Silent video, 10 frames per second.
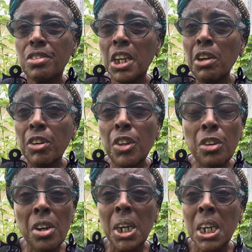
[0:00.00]
Even though
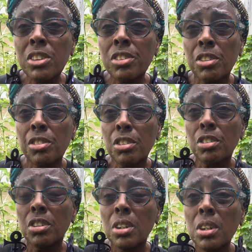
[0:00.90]
your ancestors
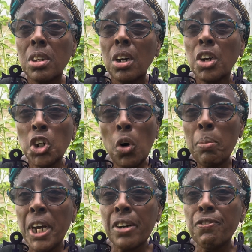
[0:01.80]
go
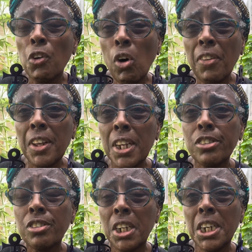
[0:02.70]
back farther than
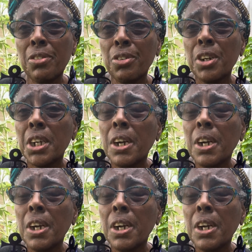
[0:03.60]
slavery